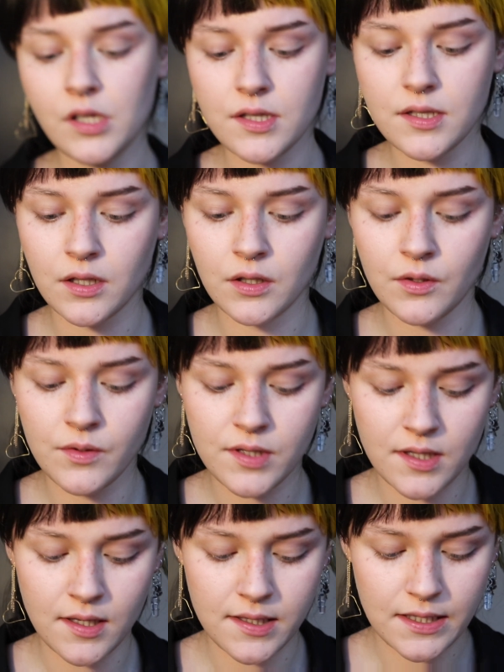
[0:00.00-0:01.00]
just gonna
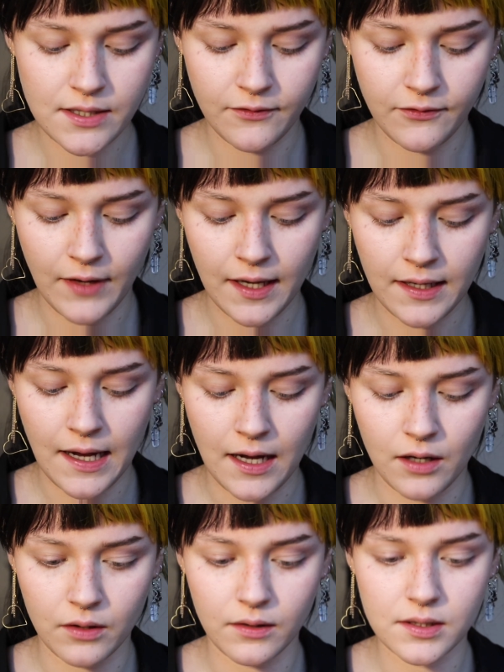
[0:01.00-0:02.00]
use this to fade
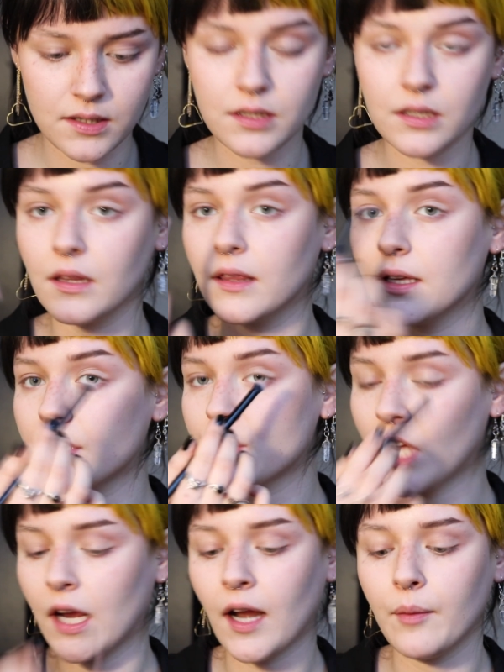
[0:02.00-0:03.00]
out this
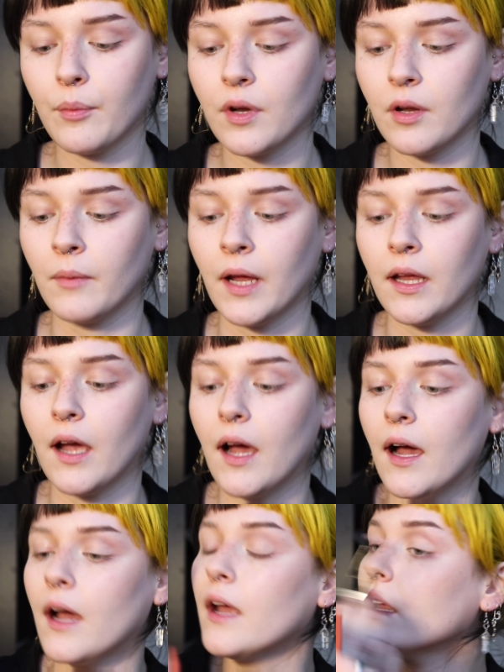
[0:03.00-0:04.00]
shade I put on my
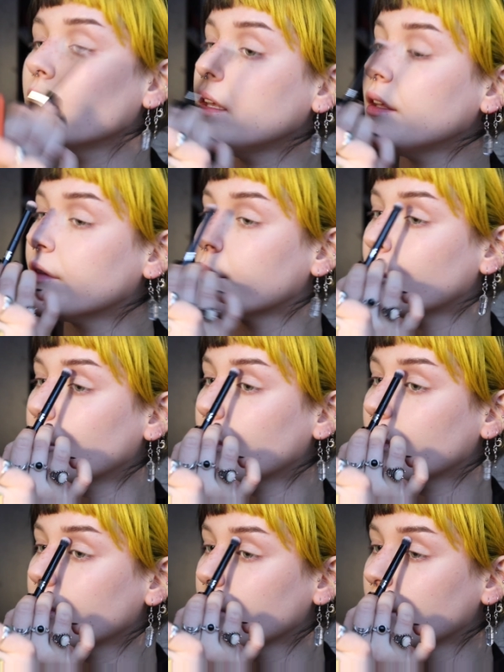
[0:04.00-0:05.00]
eye even more.